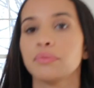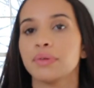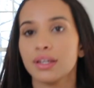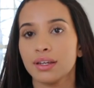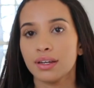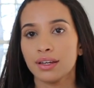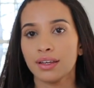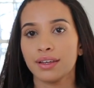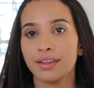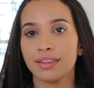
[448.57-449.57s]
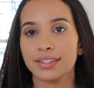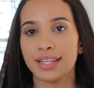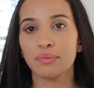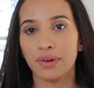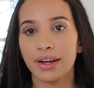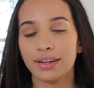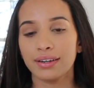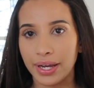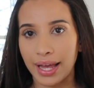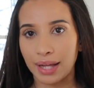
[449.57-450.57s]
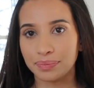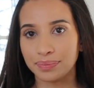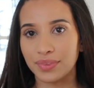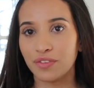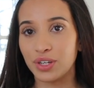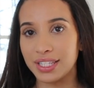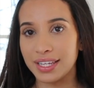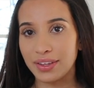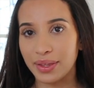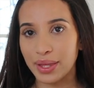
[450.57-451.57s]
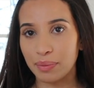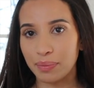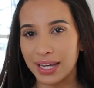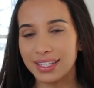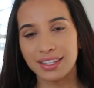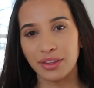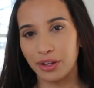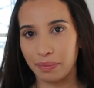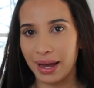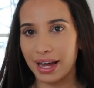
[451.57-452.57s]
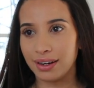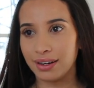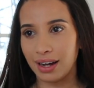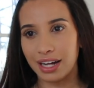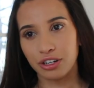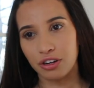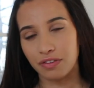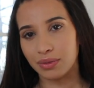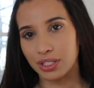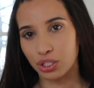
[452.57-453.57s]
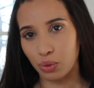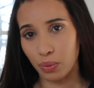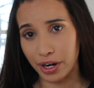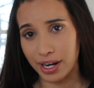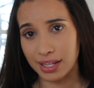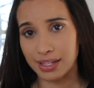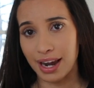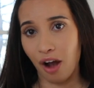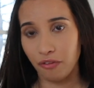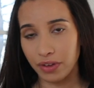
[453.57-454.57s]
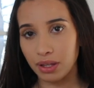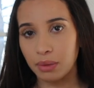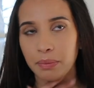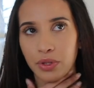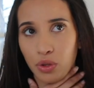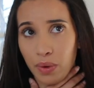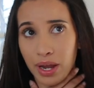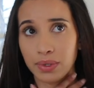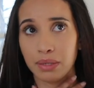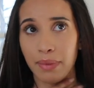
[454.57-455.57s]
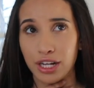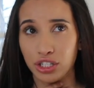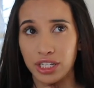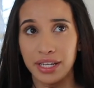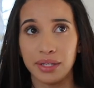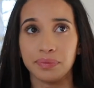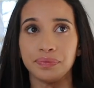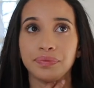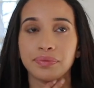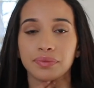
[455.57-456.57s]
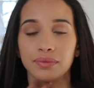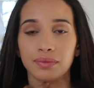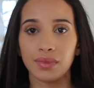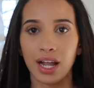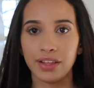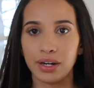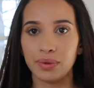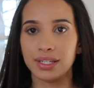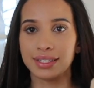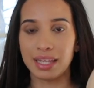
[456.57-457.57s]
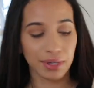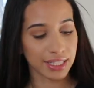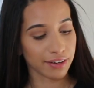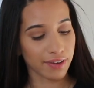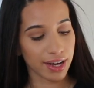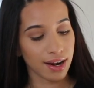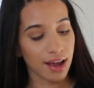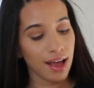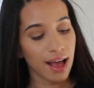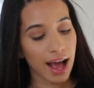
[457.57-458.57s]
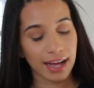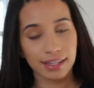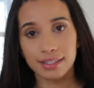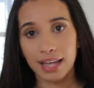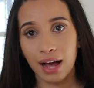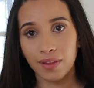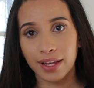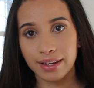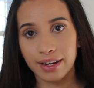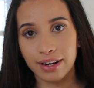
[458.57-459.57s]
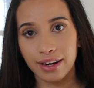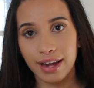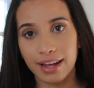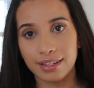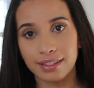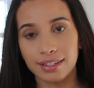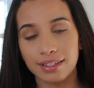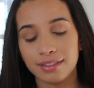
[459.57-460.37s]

be the same red, but yeah. If you can see the clip, it doesn't look bad. I don't know if I would still wear it as an outfit, but the way I was imagining it, I thought it was the same exact red as it's outlined here and